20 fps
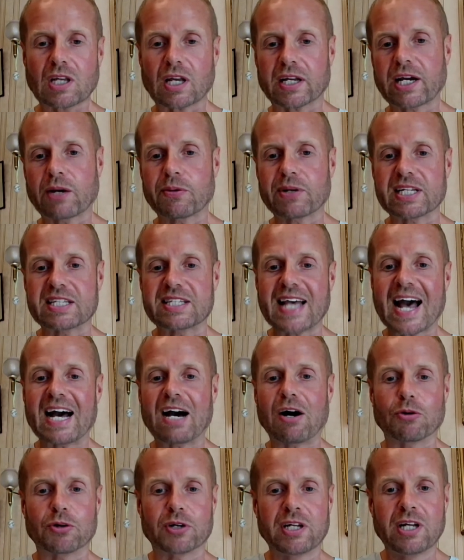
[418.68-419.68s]
going
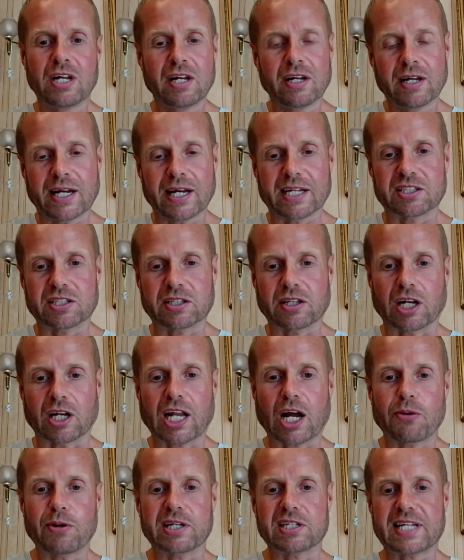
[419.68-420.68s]
down into the
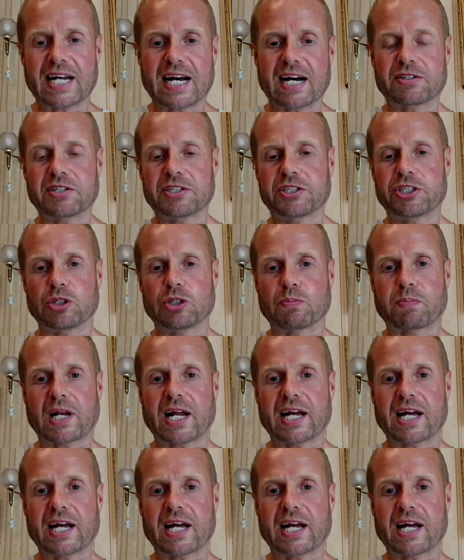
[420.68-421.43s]
lowest altitude